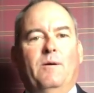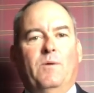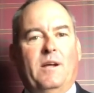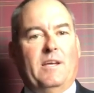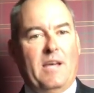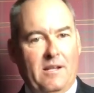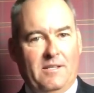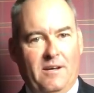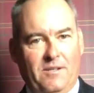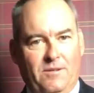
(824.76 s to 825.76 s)
What I can
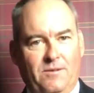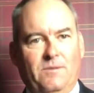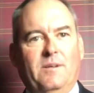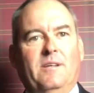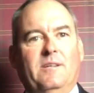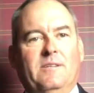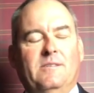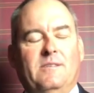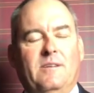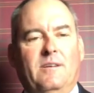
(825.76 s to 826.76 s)
tell you
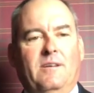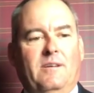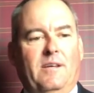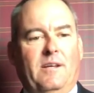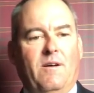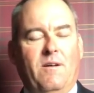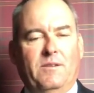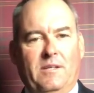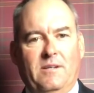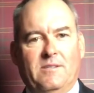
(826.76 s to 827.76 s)
is, in all
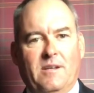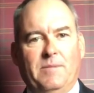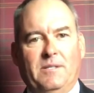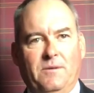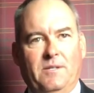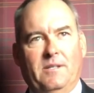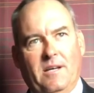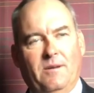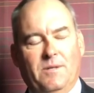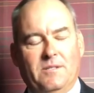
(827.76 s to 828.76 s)
the years I've been doing it
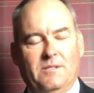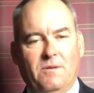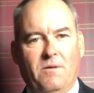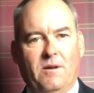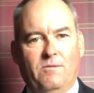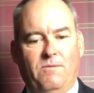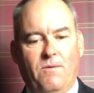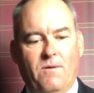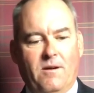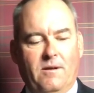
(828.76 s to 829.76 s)
now, which is going on
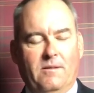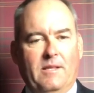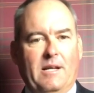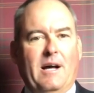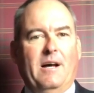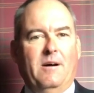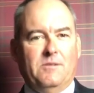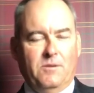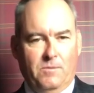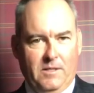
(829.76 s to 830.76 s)
4, that I
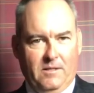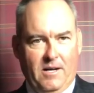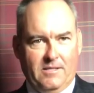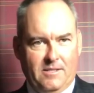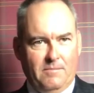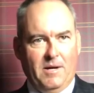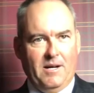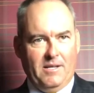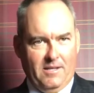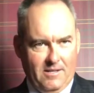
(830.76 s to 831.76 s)
also realized
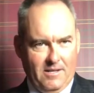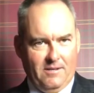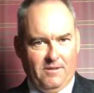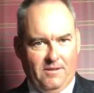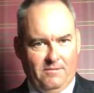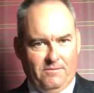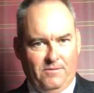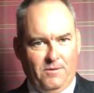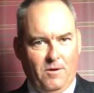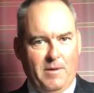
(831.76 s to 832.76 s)
if
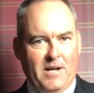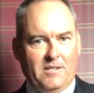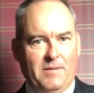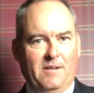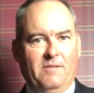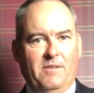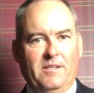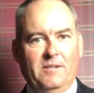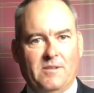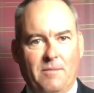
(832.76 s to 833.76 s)
you go back to my other
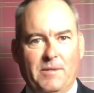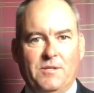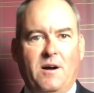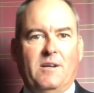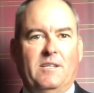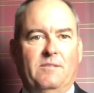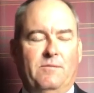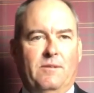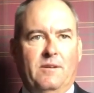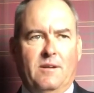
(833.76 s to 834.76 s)
videos, I've been jogging
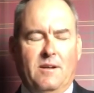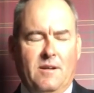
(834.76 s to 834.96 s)
for